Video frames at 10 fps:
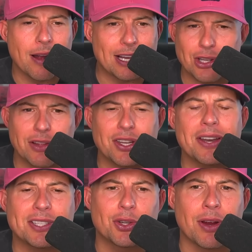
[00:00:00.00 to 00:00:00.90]
I saw this on
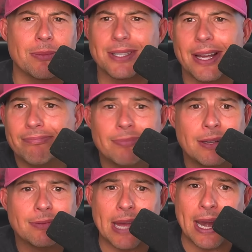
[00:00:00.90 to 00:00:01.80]
Instagram. It's like
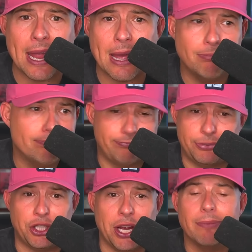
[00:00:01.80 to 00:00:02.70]
10 a.m.
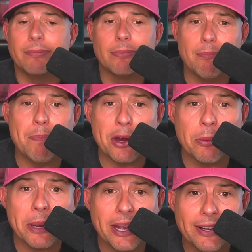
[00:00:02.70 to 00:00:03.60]
Shit, beer
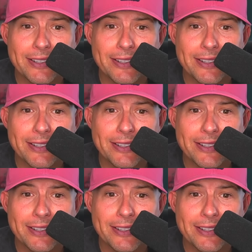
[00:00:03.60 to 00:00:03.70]
me.